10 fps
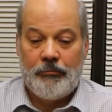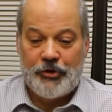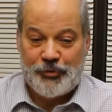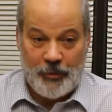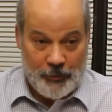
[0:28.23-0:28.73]

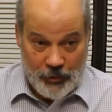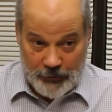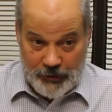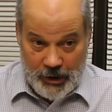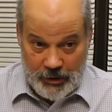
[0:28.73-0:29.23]
the Supreme Court
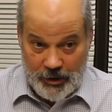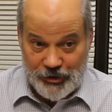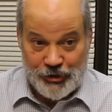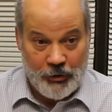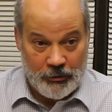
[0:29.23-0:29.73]
of Canada
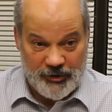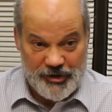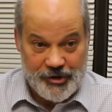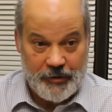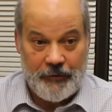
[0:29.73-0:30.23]
has told
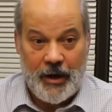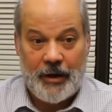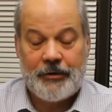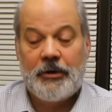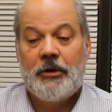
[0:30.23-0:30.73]
us
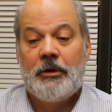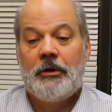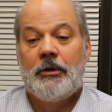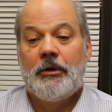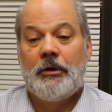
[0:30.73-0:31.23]
that
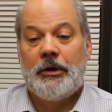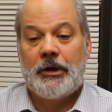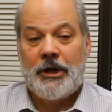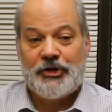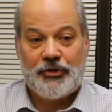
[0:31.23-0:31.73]
in
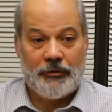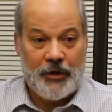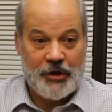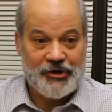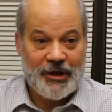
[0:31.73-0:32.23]
a case called
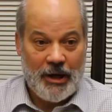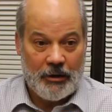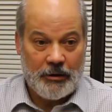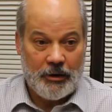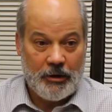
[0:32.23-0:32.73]
Nasa
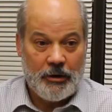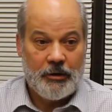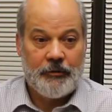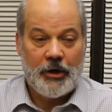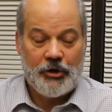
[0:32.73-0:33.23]
Gallia,
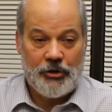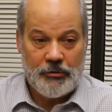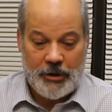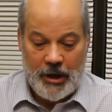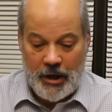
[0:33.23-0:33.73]
that
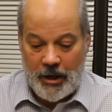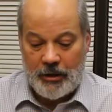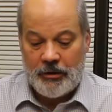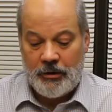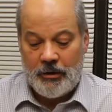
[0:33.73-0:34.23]
you
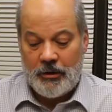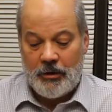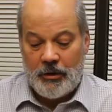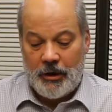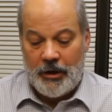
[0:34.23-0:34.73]
can,
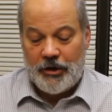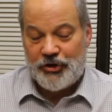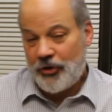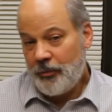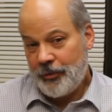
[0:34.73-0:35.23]
it
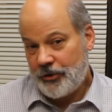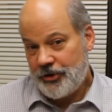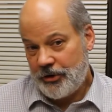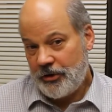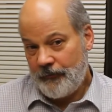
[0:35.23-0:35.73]
is open
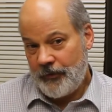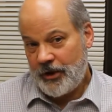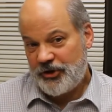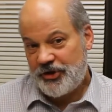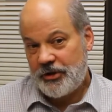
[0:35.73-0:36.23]
to the
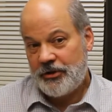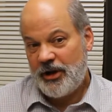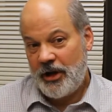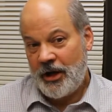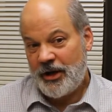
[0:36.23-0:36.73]
defense
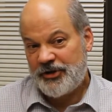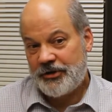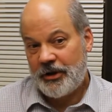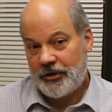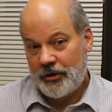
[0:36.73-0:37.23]
to ask
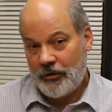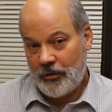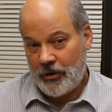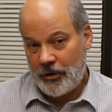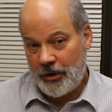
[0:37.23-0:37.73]
that the
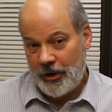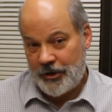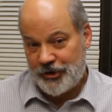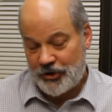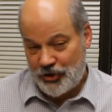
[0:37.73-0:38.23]
court,
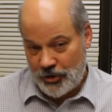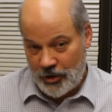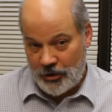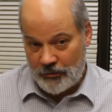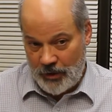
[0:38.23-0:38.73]
as a
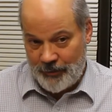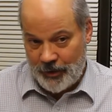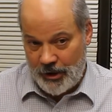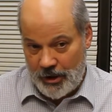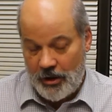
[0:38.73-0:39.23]
charter
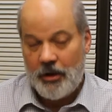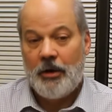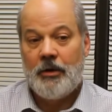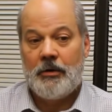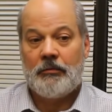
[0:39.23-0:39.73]
remedy,
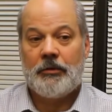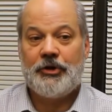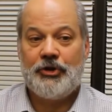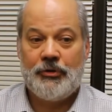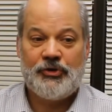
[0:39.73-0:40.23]

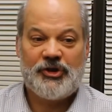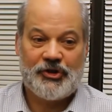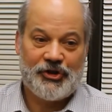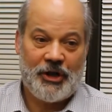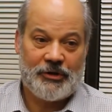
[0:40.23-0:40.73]
reduce the
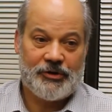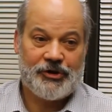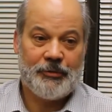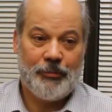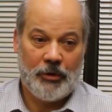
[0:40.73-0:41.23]
sentence
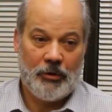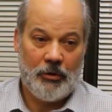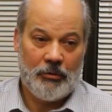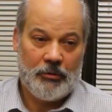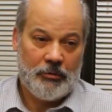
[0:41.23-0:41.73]
to
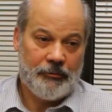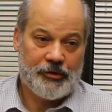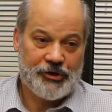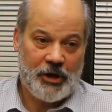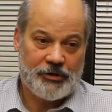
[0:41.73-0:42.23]
below the
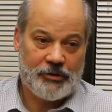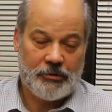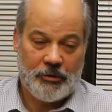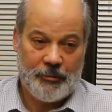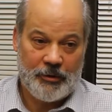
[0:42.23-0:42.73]

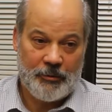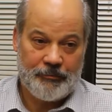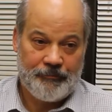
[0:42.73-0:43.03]
statutory minimum.